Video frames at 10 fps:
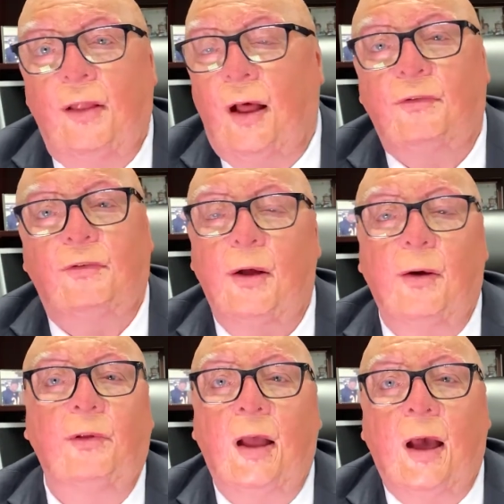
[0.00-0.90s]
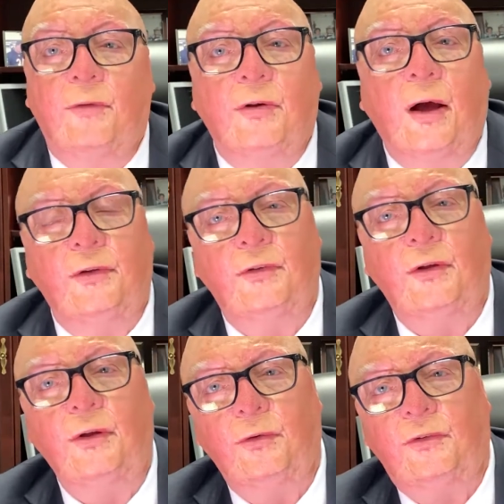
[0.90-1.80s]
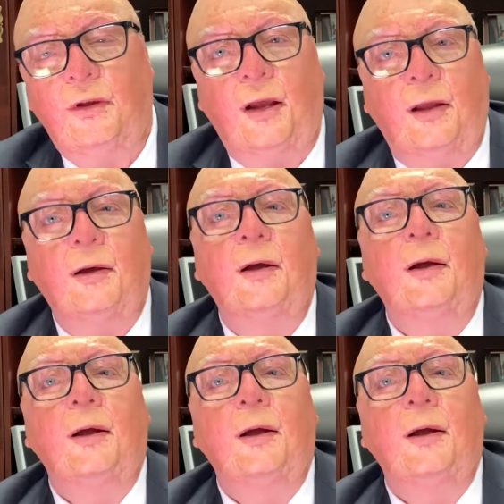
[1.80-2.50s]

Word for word: that's the only advertising you see.